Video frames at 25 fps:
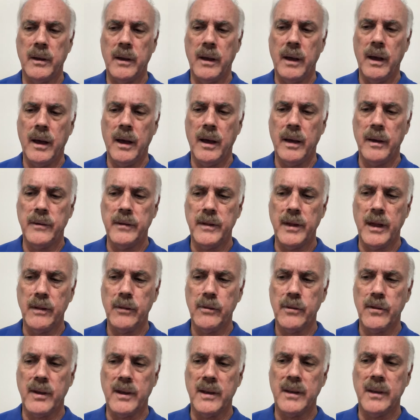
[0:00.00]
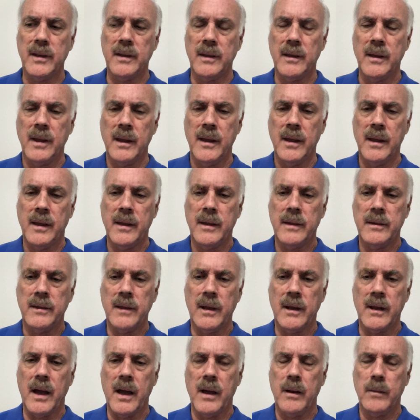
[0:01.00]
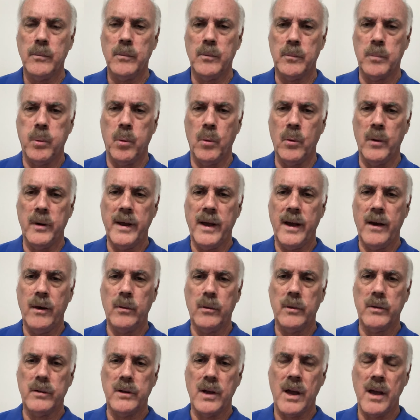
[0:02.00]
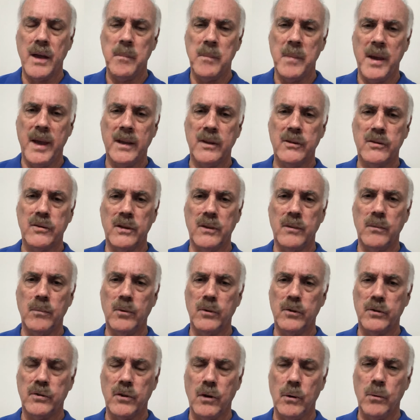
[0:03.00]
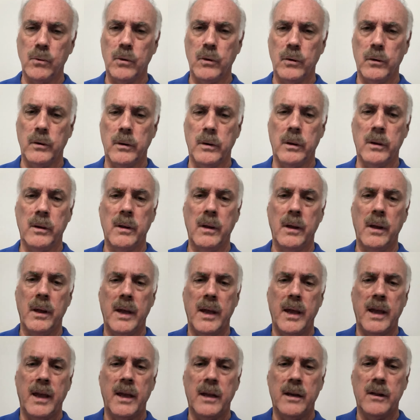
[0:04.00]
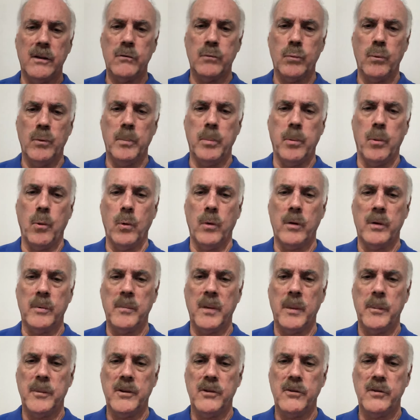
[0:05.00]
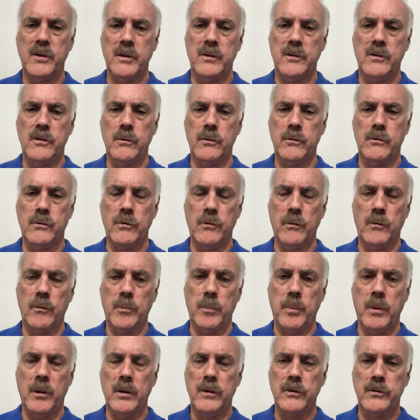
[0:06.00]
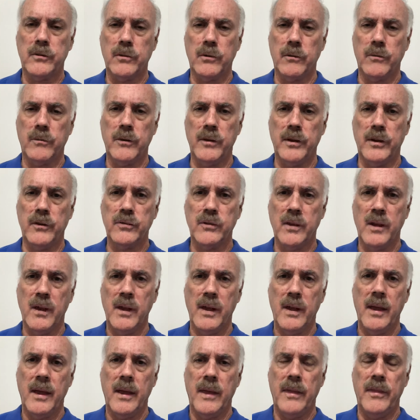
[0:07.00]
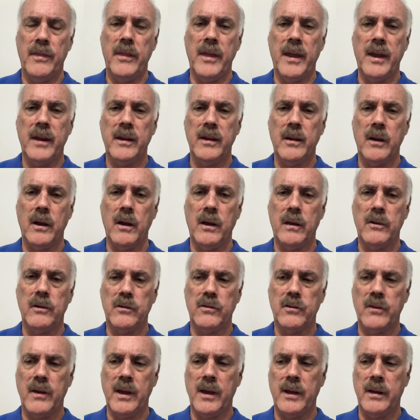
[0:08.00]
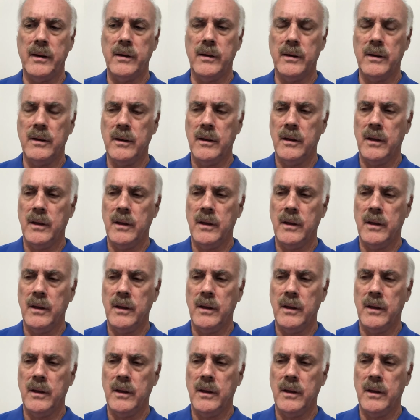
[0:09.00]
the other thing that I would point out, Time magazine was so good in its reporting, maybe they should deserve a Pulitzer for this. They said,